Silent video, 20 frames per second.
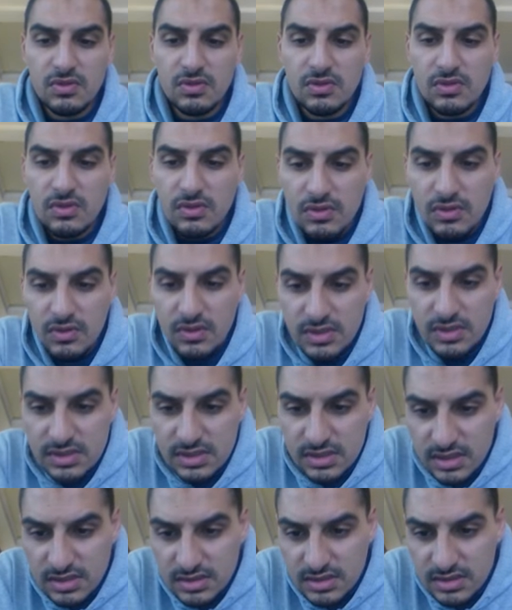This
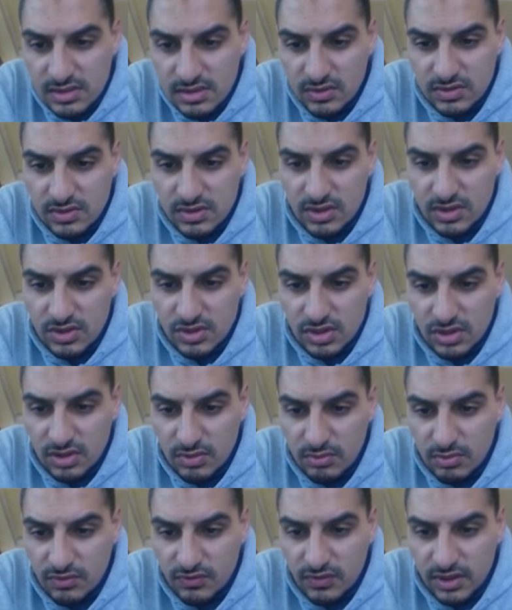is the oxidation
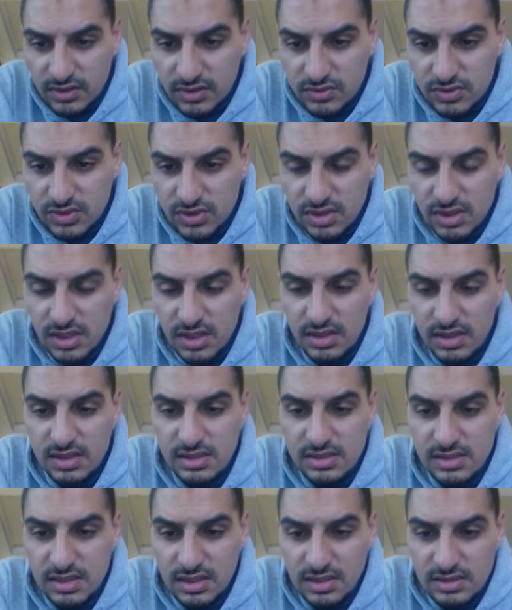number of hydrogen, and
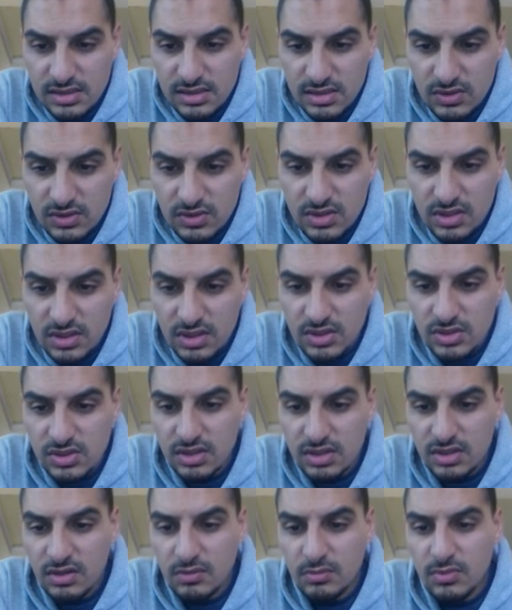this is the
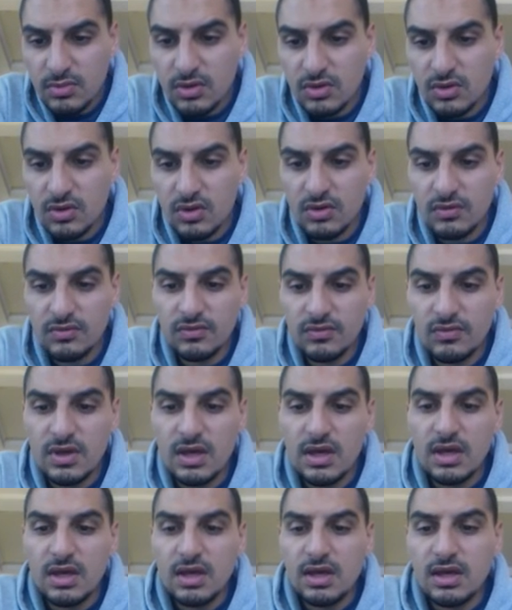oxidation number of
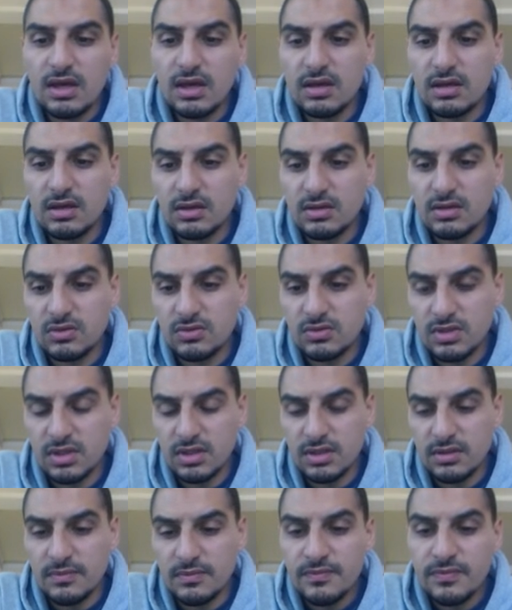
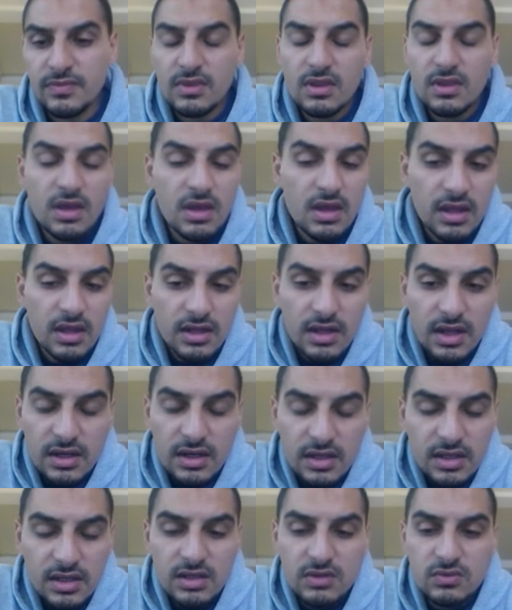chlorine. And
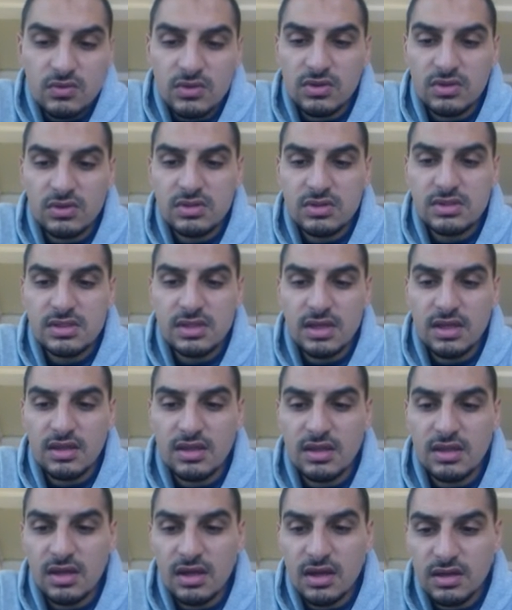here we do not say
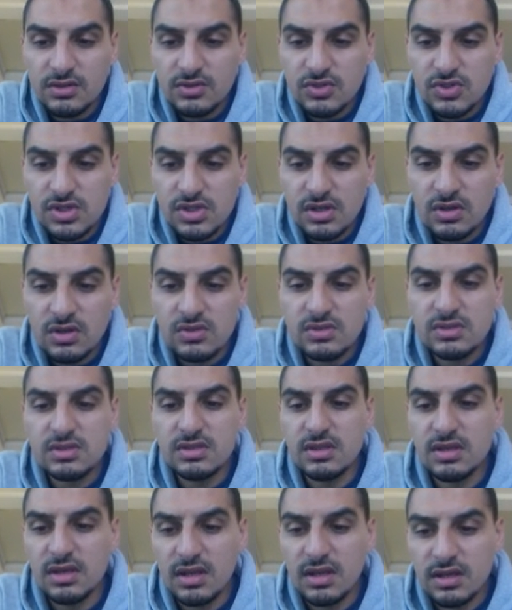that hydrogen lost
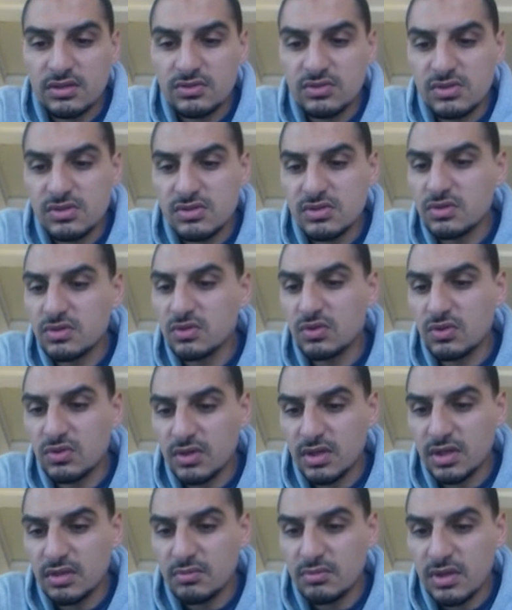the electrons to
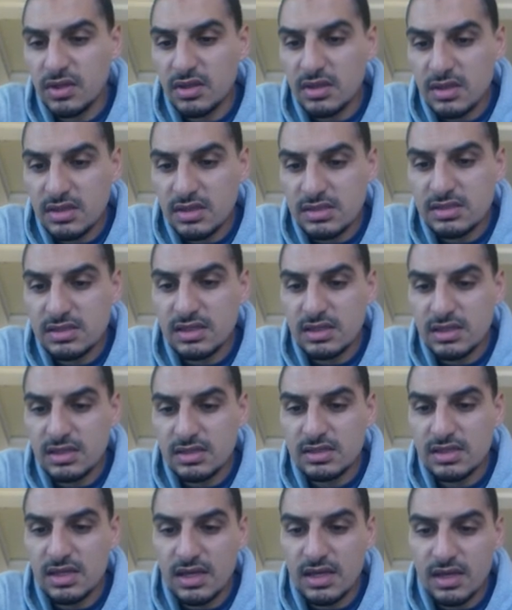chlorine, but this is
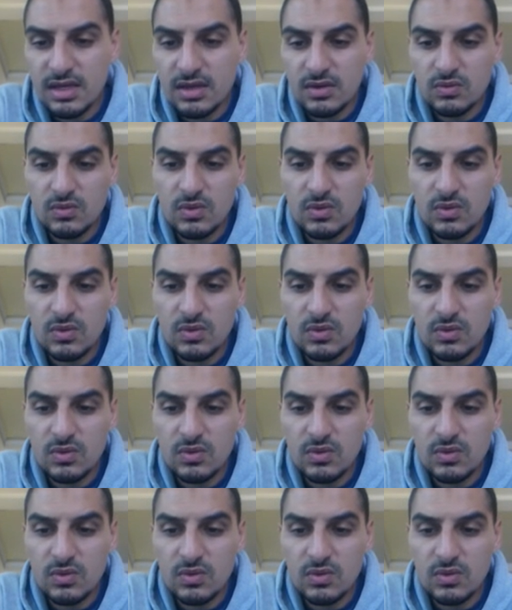how